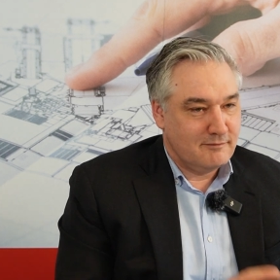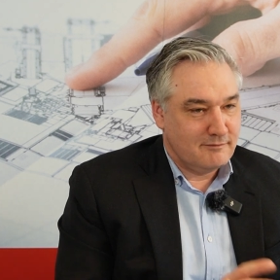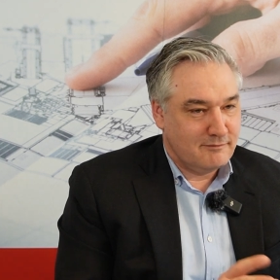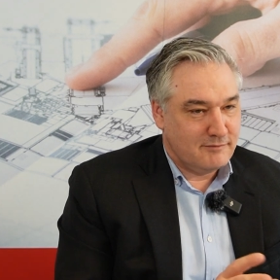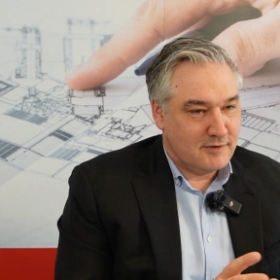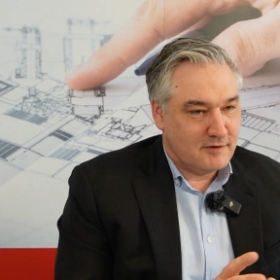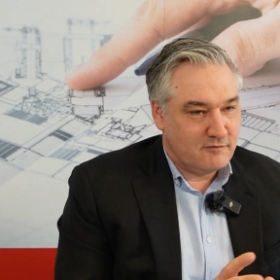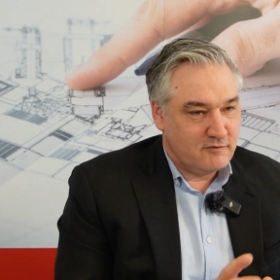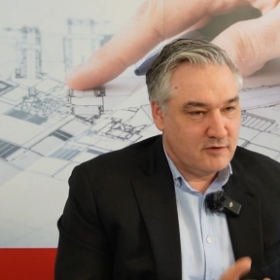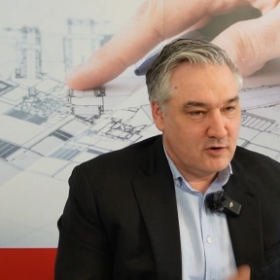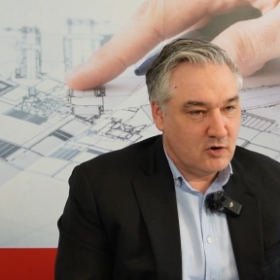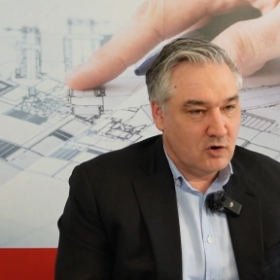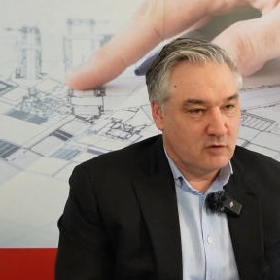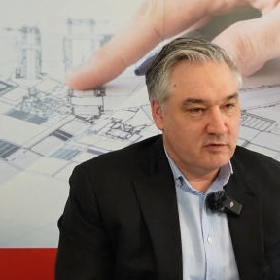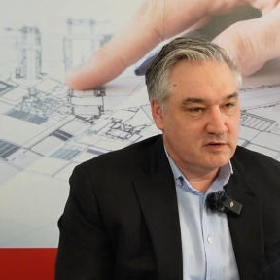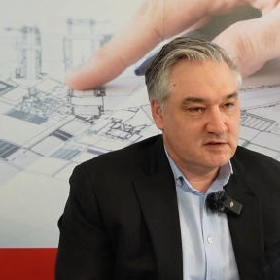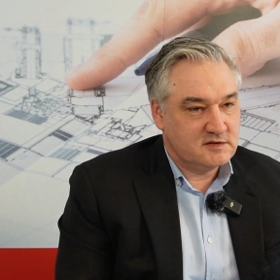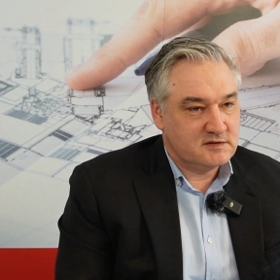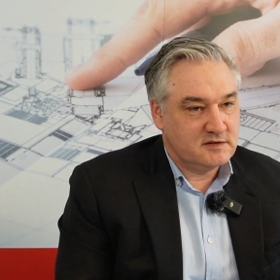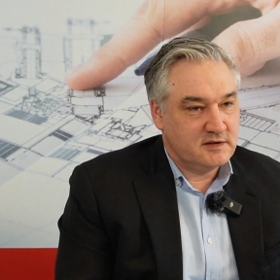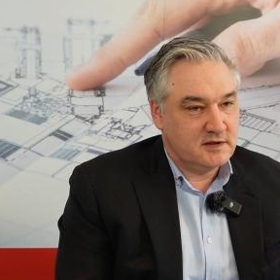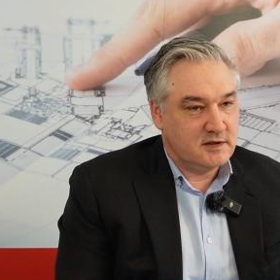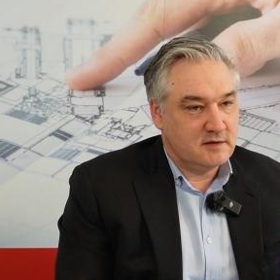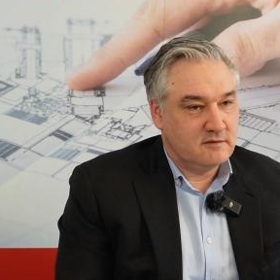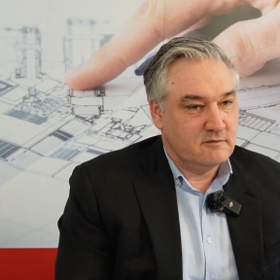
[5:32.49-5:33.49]
but we're always
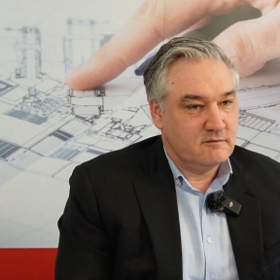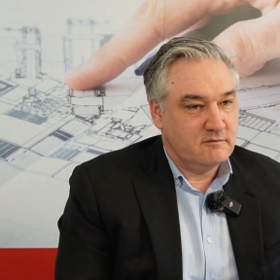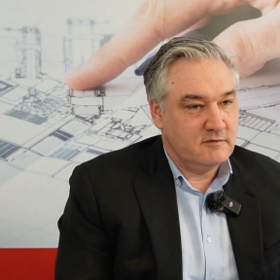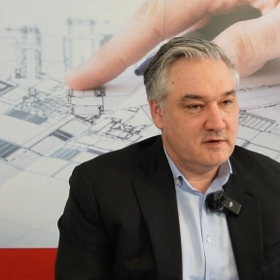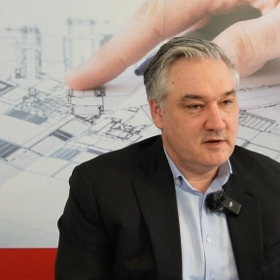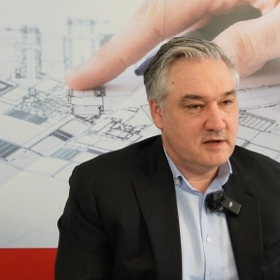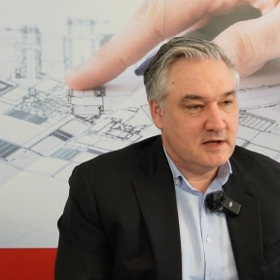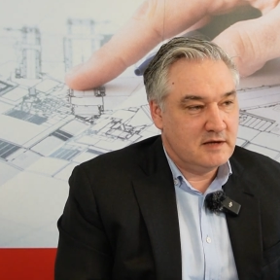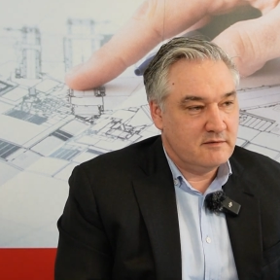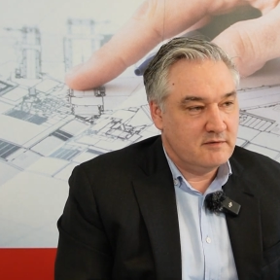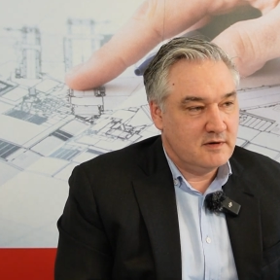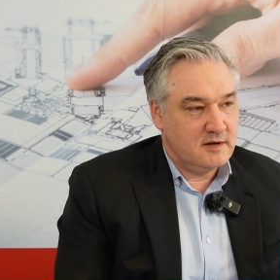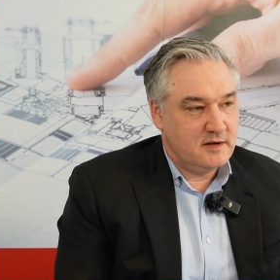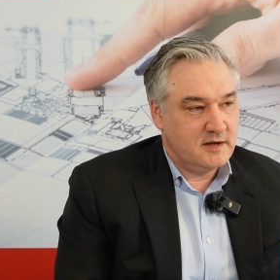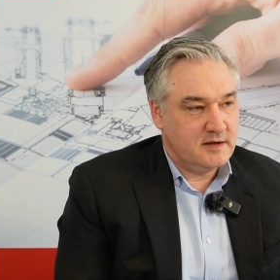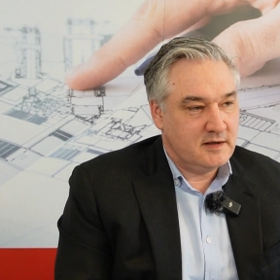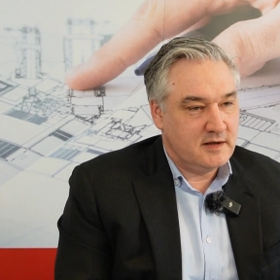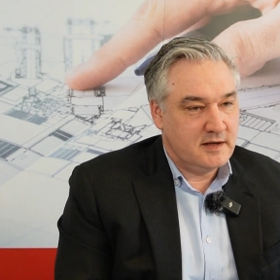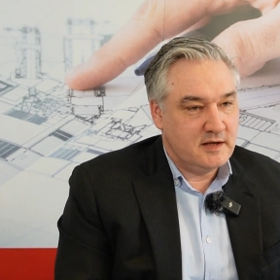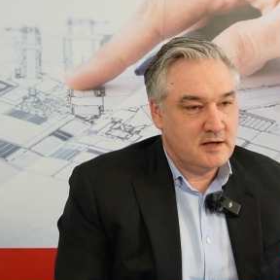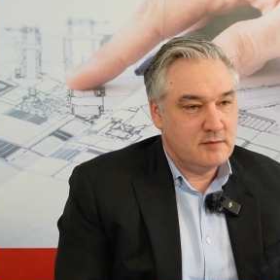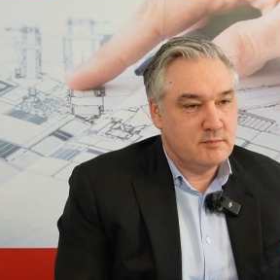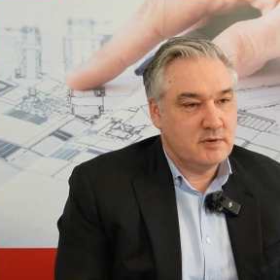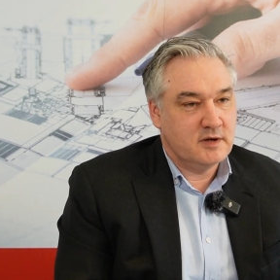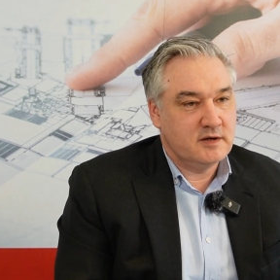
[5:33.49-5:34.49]
there. We never let
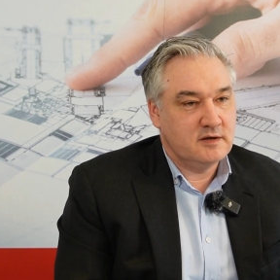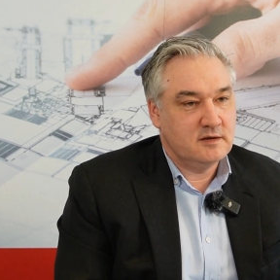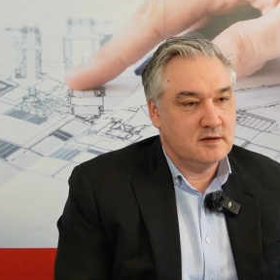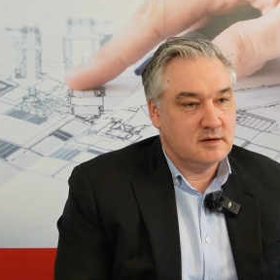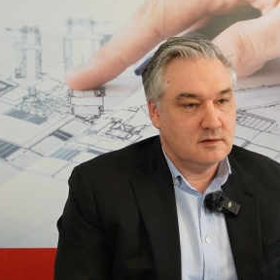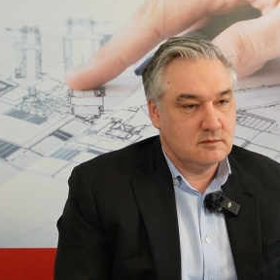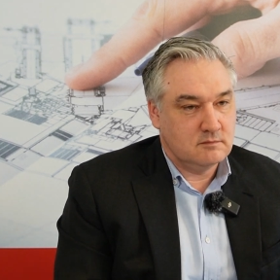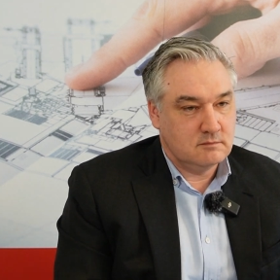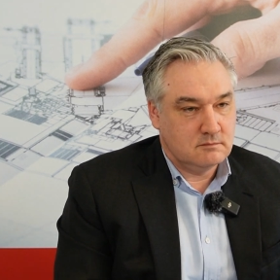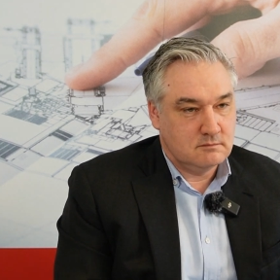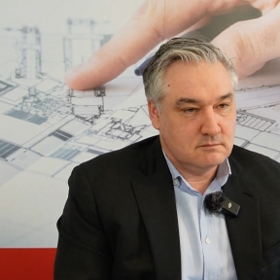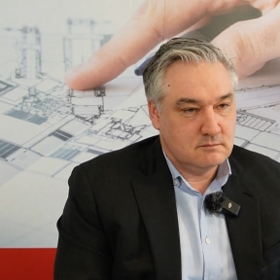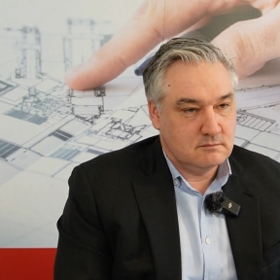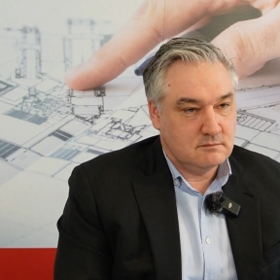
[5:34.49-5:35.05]
anybody down.